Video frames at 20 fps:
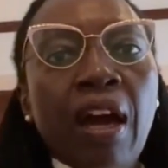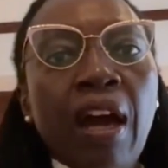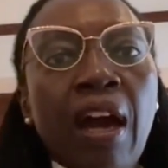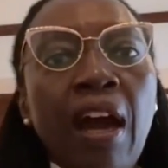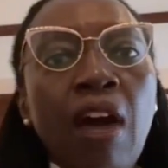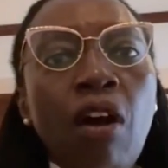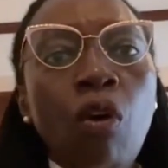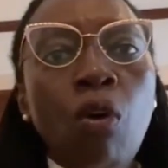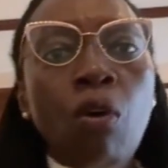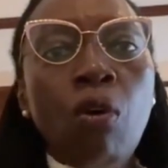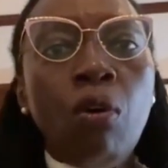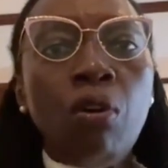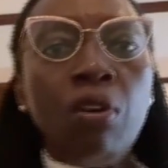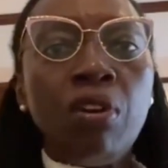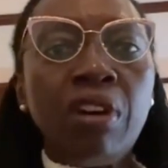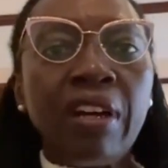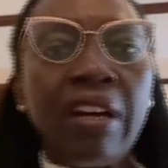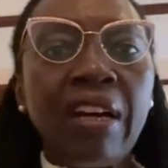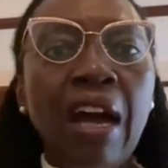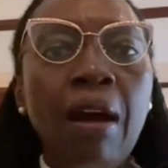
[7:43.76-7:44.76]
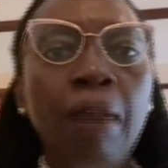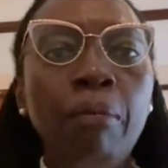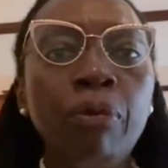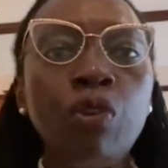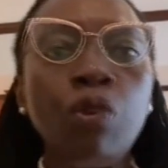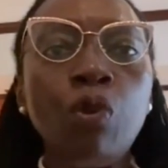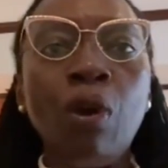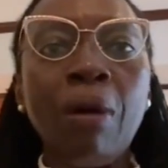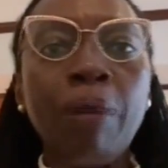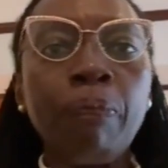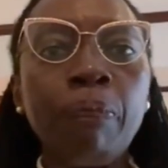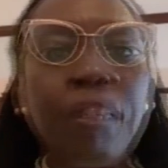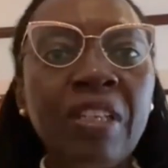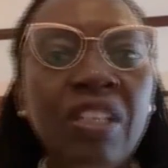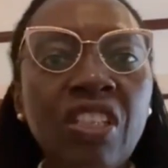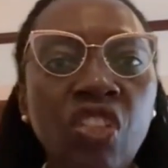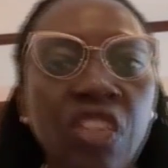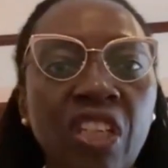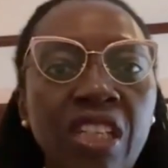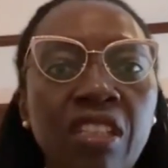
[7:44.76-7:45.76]
How come you
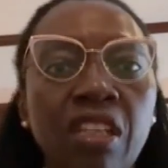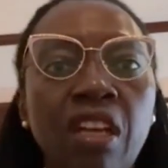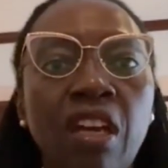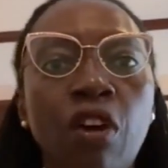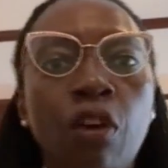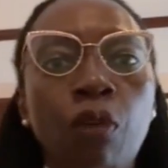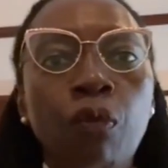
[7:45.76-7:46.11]
appreciate